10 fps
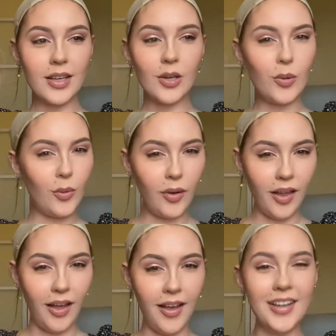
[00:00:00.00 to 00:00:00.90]

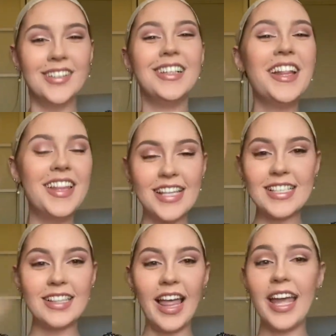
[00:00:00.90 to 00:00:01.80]
cooler. This
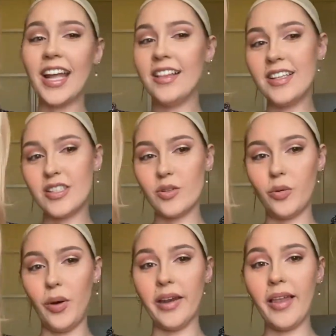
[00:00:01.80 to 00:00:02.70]
is layered. This is all
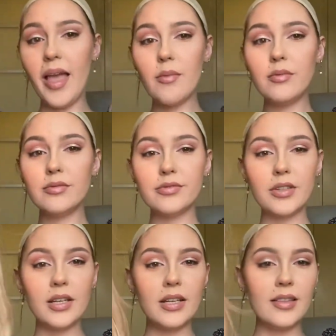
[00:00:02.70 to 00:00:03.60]
one length.
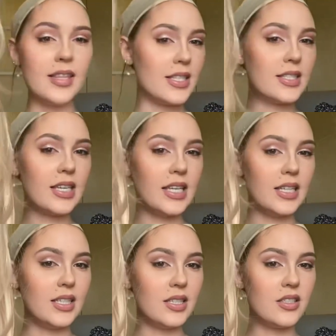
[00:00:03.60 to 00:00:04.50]
This
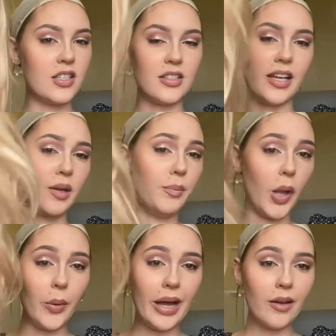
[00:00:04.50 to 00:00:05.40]
is just like a
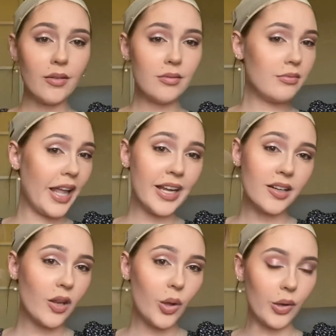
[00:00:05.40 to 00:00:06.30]
blowout
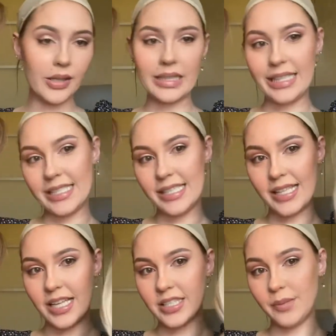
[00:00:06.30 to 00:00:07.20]
layered look. This is
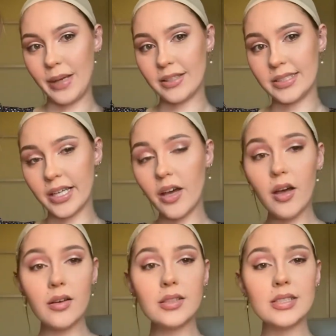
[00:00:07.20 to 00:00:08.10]
actually bouncy
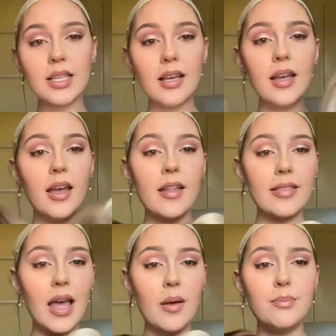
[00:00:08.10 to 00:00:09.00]
curls.
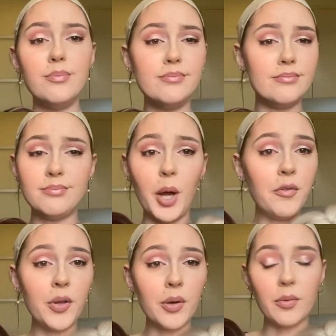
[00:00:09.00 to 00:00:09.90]
They're
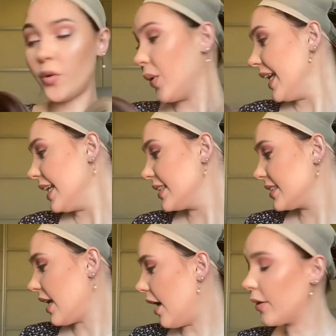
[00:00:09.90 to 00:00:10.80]
both beautiful wigs.
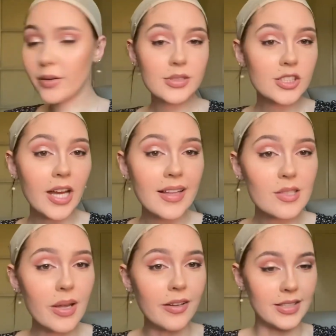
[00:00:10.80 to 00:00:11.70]
I'm going to try
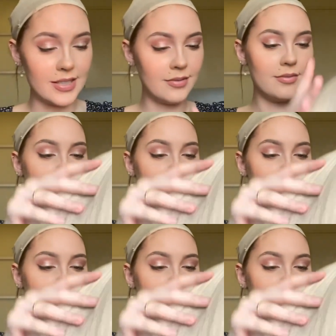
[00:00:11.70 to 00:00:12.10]
this one on.